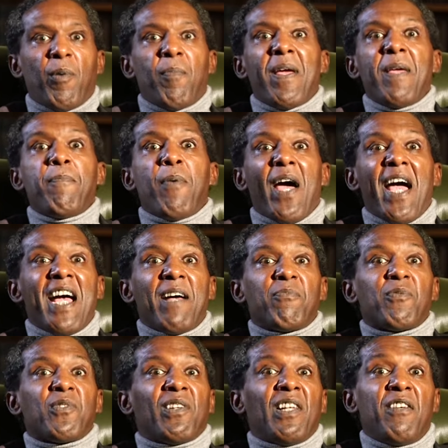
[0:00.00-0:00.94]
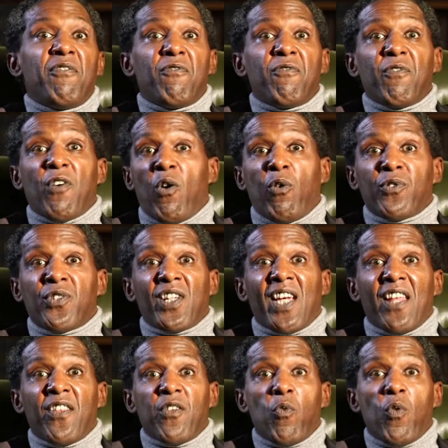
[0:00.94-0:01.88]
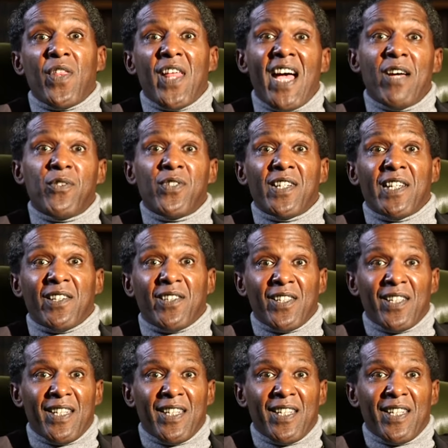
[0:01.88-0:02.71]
but may perhaps live altogether without it,